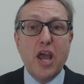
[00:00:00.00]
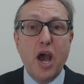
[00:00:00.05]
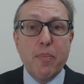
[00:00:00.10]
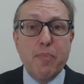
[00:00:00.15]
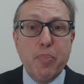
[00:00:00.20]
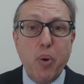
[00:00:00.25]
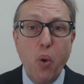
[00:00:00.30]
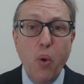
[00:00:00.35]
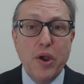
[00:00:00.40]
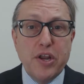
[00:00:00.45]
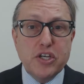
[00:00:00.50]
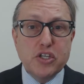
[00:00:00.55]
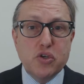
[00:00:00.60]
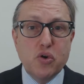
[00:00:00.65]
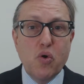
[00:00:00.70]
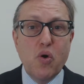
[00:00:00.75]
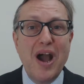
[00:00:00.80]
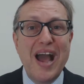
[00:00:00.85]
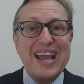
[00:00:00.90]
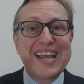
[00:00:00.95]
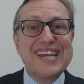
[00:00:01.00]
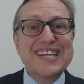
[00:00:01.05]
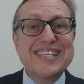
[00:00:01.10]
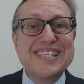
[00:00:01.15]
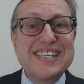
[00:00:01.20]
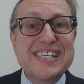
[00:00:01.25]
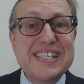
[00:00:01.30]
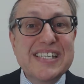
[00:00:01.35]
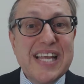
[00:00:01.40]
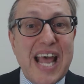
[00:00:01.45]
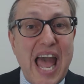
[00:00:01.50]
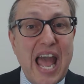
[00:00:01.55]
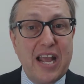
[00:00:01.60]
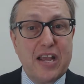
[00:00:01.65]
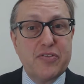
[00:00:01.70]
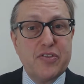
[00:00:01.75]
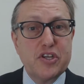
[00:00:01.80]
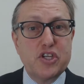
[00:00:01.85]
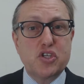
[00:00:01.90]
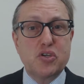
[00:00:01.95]
appointor can
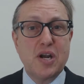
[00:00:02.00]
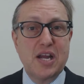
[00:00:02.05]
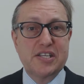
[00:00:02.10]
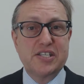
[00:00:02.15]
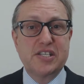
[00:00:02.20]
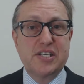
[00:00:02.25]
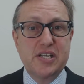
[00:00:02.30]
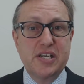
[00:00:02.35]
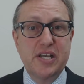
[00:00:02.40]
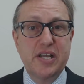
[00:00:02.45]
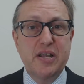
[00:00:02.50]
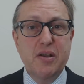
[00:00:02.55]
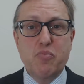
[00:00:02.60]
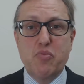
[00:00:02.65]
sack the trustee,